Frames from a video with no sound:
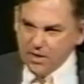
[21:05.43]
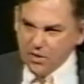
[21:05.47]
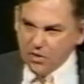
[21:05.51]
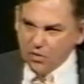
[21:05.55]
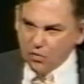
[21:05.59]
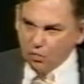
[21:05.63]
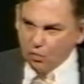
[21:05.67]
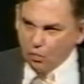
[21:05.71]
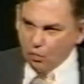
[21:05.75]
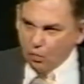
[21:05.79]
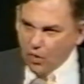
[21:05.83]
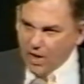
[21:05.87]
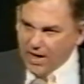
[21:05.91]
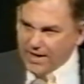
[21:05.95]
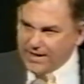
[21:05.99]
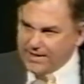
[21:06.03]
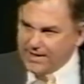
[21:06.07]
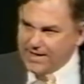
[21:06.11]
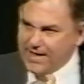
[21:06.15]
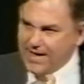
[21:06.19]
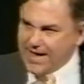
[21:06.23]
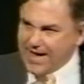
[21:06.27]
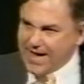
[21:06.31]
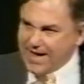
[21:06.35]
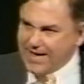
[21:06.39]
what
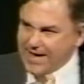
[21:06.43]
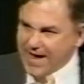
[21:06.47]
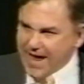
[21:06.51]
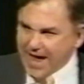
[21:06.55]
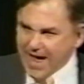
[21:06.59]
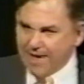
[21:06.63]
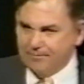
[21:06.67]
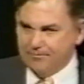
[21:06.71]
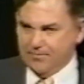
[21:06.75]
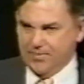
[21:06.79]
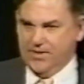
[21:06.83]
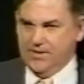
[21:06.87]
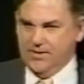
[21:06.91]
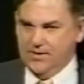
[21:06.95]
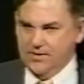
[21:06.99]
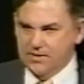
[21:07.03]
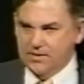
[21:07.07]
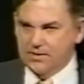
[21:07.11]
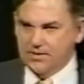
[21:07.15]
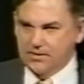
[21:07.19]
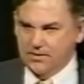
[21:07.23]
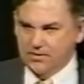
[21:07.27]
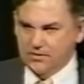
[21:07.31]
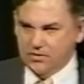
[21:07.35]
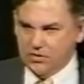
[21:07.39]
had happened
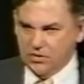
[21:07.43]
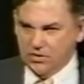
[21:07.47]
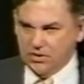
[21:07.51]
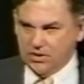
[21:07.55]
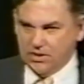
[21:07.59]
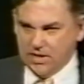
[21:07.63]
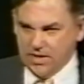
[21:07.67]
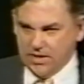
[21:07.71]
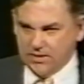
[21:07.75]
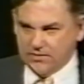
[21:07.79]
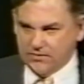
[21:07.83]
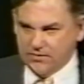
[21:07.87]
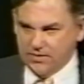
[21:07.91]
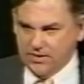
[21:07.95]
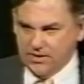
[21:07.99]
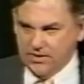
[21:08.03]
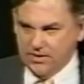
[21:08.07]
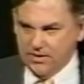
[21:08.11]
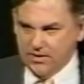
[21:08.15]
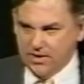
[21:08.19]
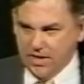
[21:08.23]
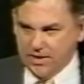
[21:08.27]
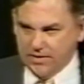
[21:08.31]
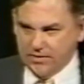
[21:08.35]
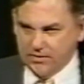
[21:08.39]
to the country
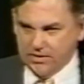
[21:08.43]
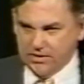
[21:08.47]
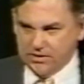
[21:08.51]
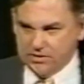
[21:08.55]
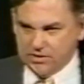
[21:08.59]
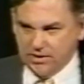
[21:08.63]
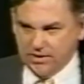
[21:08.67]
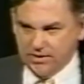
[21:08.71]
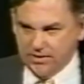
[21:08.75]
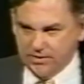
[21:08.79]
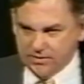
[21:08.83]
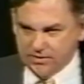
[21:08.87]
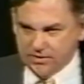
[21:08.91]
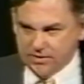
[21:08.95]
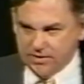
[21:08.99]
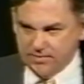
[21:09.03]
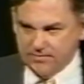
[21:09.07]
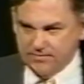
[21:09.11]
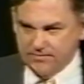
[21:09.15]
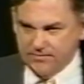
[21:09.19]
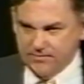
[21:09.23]
under his leadership,